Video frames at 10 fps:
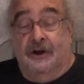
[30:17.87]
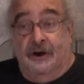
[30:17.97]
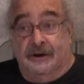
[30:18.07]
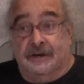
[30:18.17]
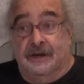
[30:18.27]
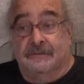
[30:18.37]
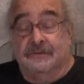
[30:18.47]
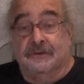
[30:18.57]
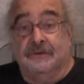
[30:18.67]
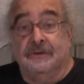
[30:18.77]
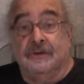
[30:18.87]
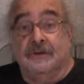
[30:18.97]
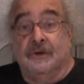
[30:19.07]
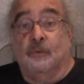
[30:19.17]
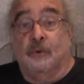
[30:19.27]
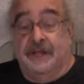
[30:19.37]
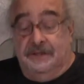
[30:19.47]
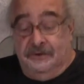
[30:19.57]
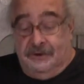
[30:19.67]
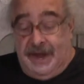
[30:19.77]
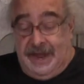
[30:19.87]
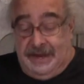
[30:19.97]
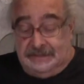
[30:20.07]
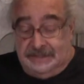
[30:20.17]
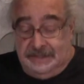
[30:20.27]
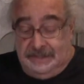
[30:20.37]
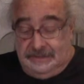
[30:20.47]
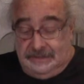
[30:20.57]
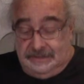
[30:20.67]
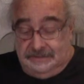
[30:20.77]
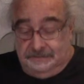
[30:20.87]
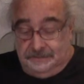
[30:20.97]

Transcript: are covered when there are accidents.